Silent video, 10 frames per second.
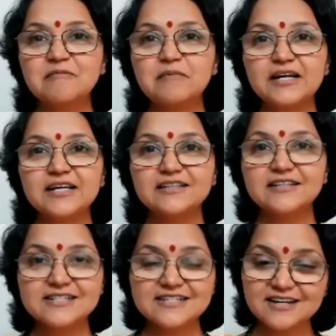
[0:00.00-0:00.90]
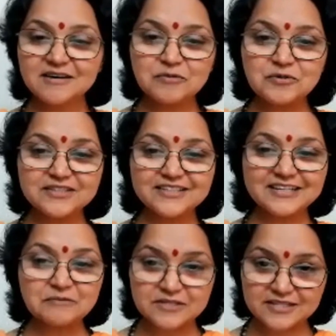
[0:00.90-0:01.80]
by Dakshinamurti
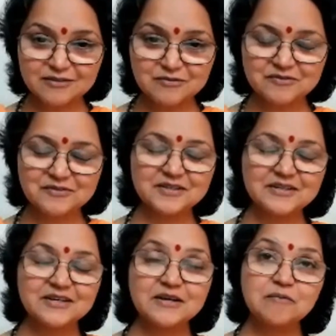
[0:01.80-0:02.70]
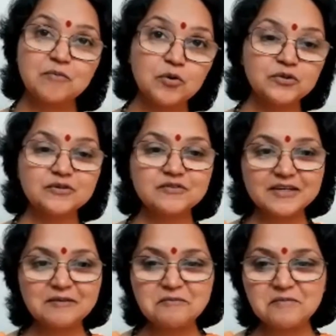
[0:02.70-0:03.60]
himself. Both of
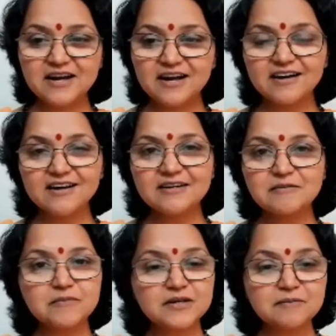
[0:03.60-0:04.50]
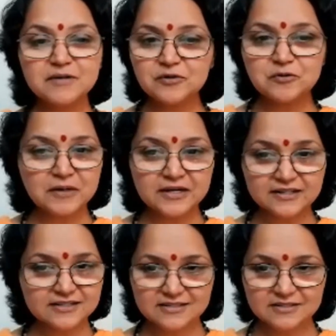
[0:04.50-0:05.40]
them are Brahma
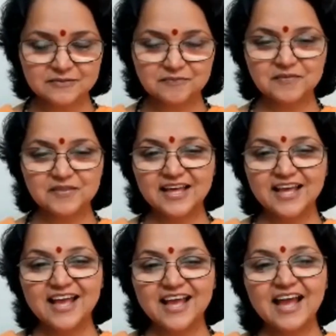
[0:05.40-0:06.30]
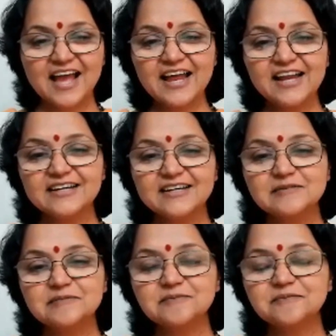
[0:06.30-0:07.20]
Kumaras. And
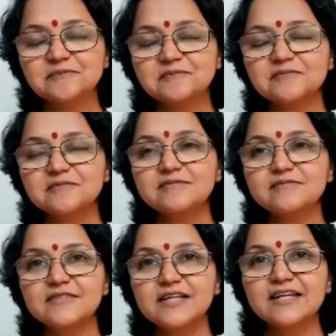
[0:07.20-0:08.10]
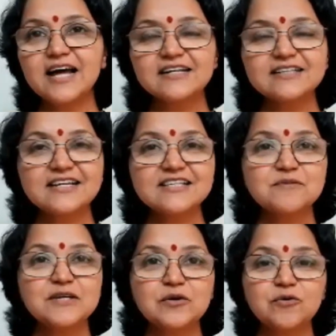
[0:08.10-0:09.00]
Narada, as
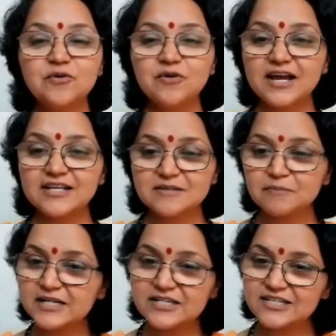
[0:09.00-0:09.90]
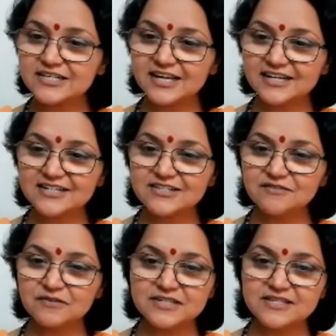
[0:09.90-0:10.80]
we know, has a multi
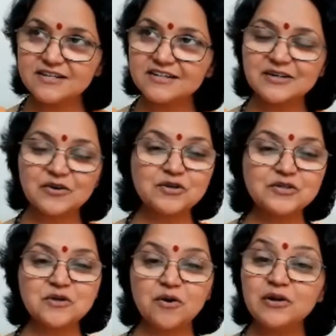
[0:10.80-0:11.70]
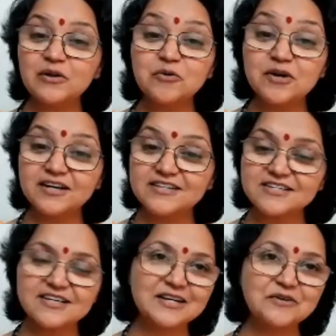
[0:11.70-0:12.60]
entry visa across all lokas.
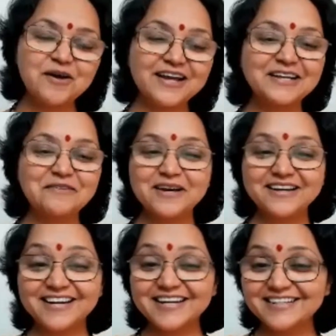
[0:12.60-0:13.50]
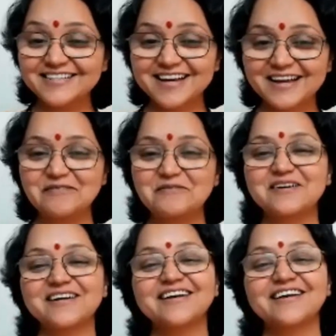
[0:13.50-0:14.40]
He can go anywhere, anytime.
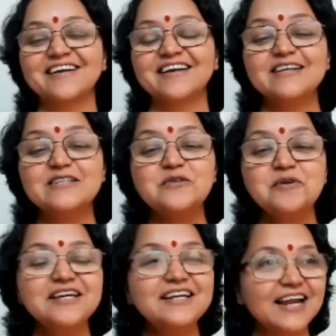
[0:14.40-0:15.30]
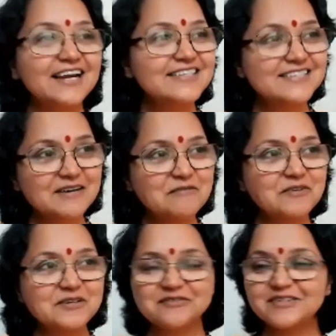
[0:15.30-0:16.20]
So he lands up
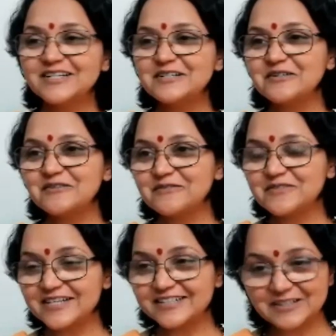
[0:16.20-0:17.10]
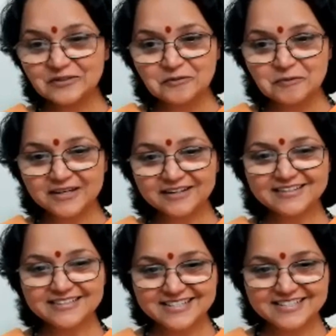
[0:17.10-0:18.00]
in front of Sanat
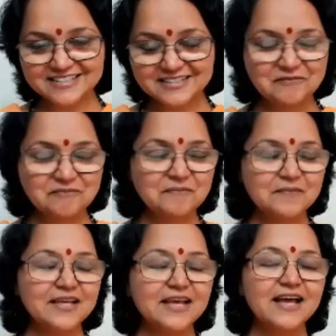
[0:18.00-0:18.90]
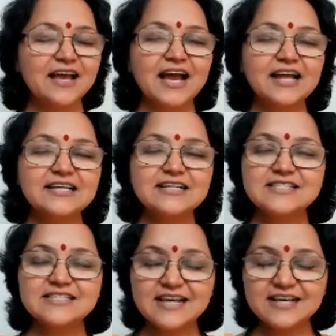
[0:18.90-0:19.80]
Kumara Rishi. And he
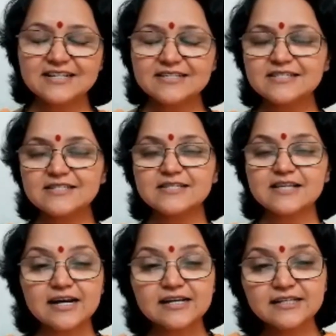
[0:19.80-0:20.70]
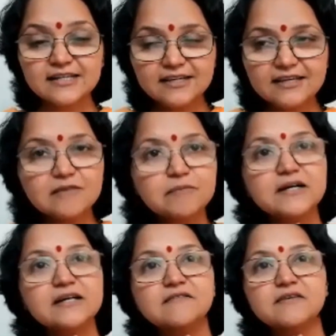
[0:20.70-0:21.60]
says, Adhihi
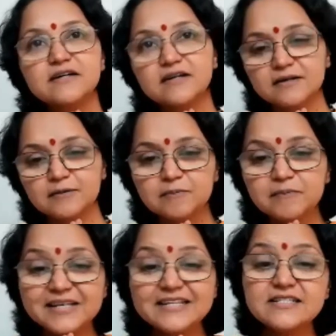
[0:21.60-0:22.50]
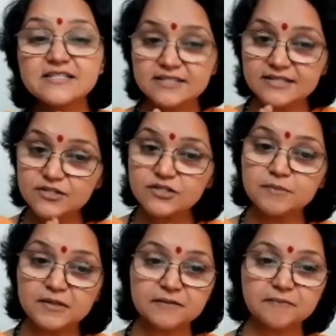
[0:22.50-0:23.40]
Bhagavaha, please teach
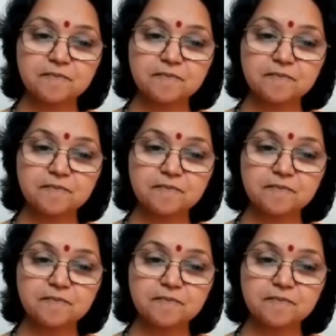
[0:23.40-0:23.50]
me.